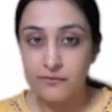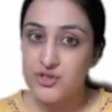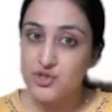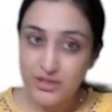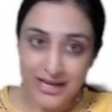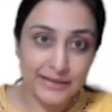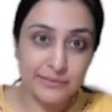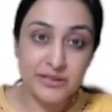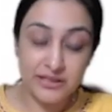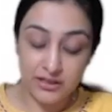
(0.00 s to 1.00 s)
which can
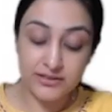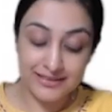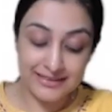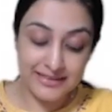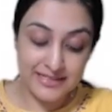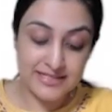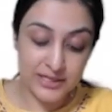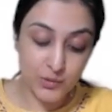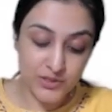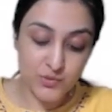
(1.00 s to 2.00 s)
be a 3D
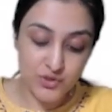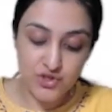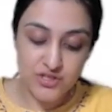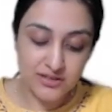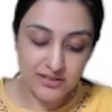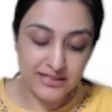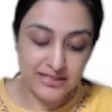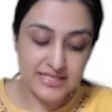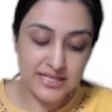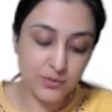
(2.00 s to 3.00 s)
sequence, which is a
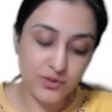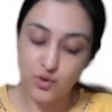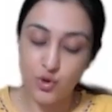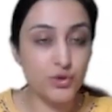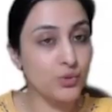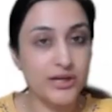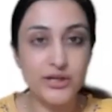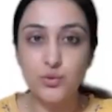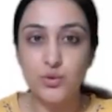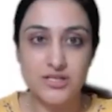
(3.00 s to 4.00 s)
3D sequence, or you
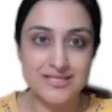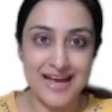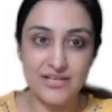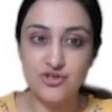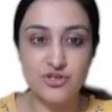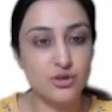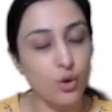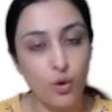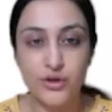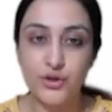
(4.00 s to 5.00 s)
can do a sagittal
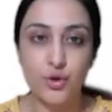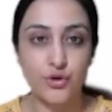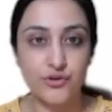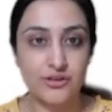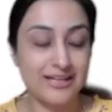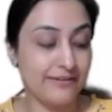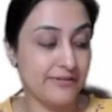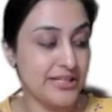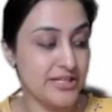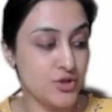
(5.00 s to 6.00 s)
or a coronal
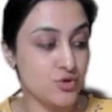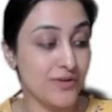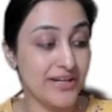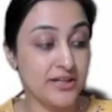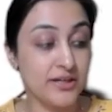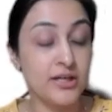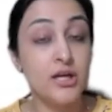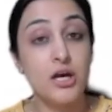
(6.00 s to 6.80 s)
heavily T2-weighted